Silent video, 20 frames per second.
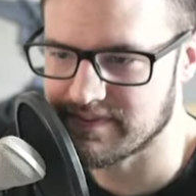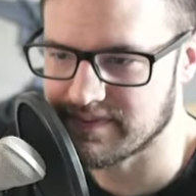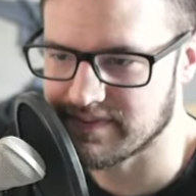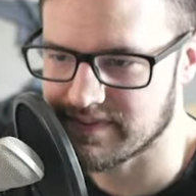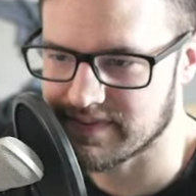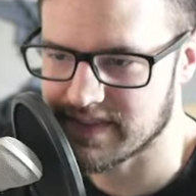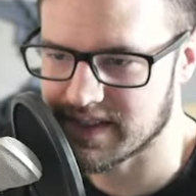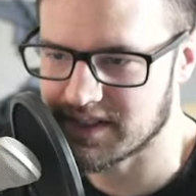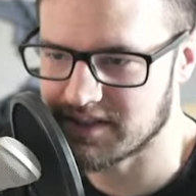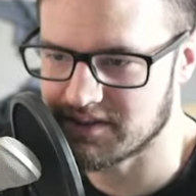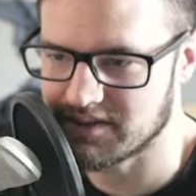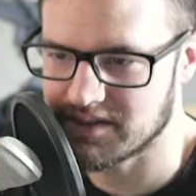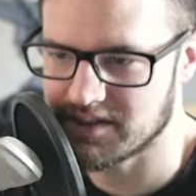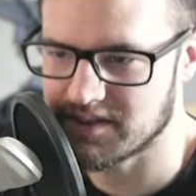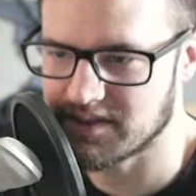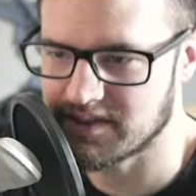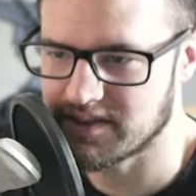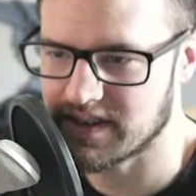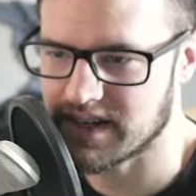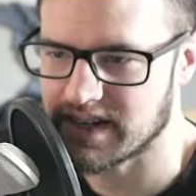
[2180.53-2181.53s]
I don't
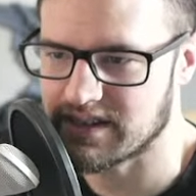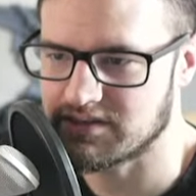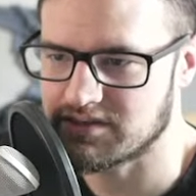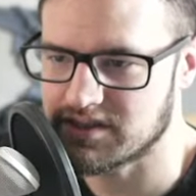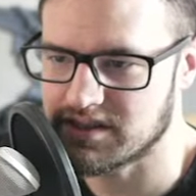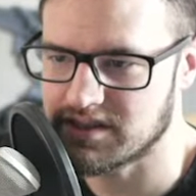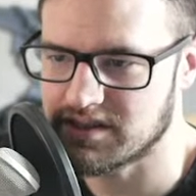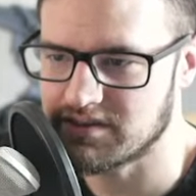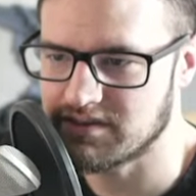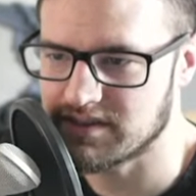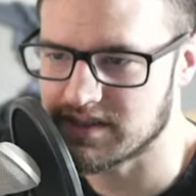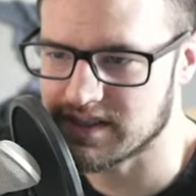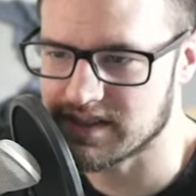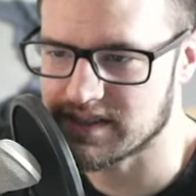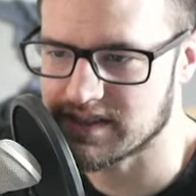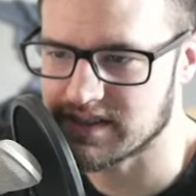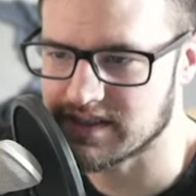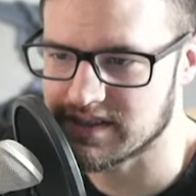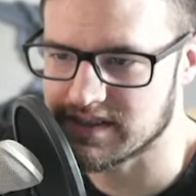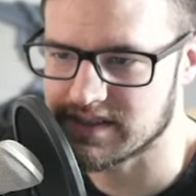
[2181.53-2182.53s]
know how to do
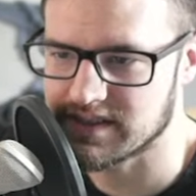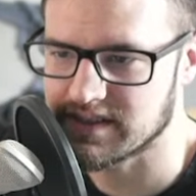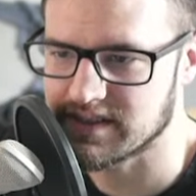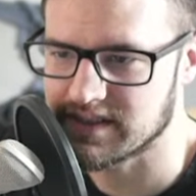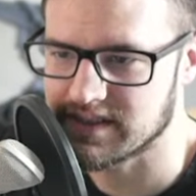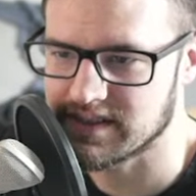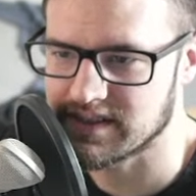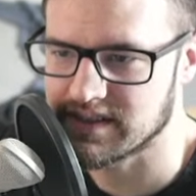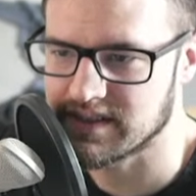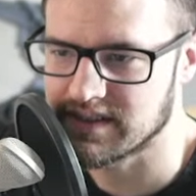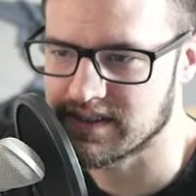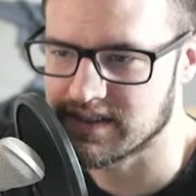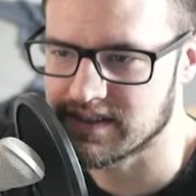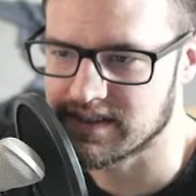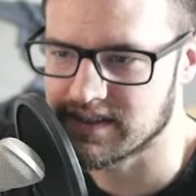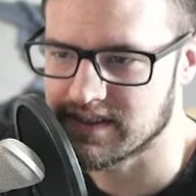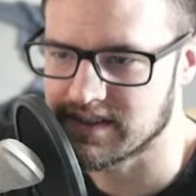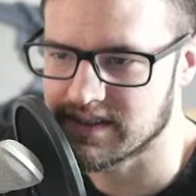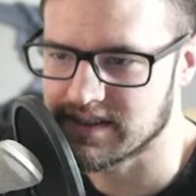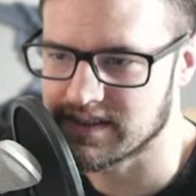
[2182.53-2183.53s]
this.
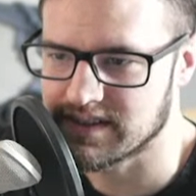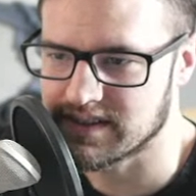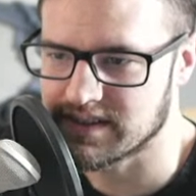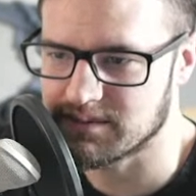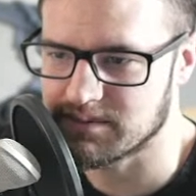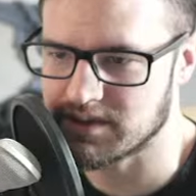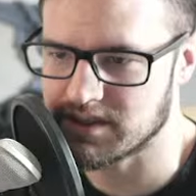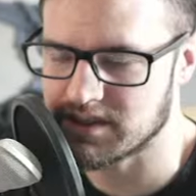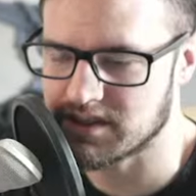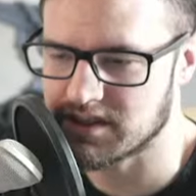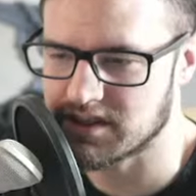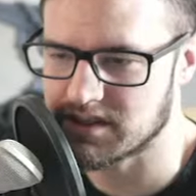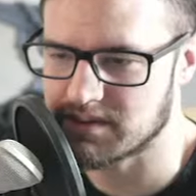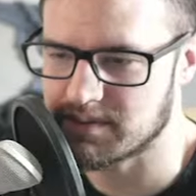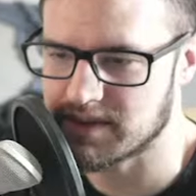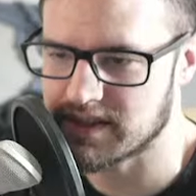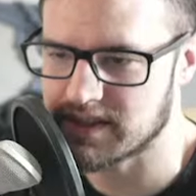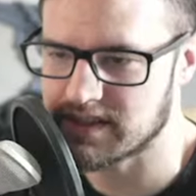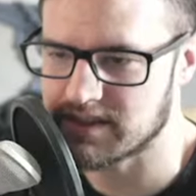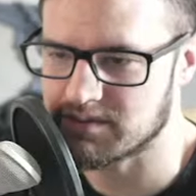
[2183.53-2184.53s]
Simulation
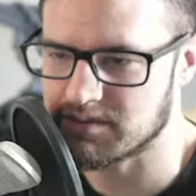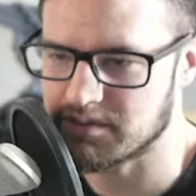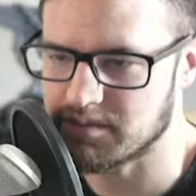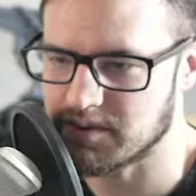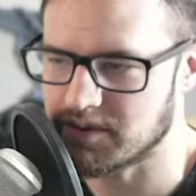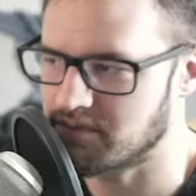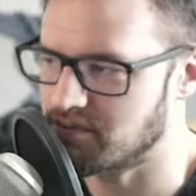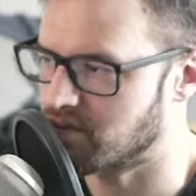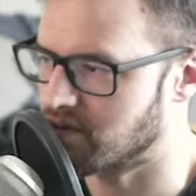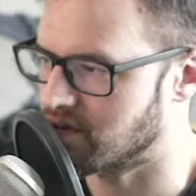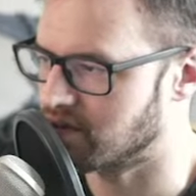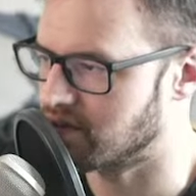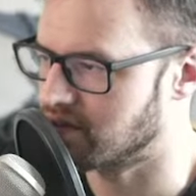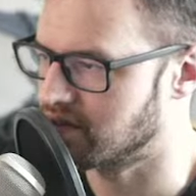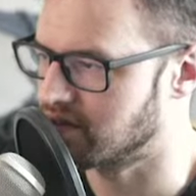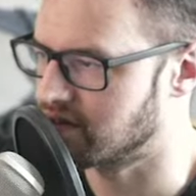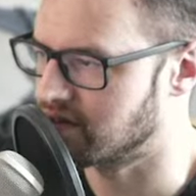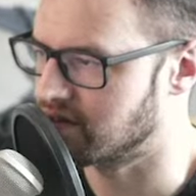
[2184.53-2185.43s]
space will be world.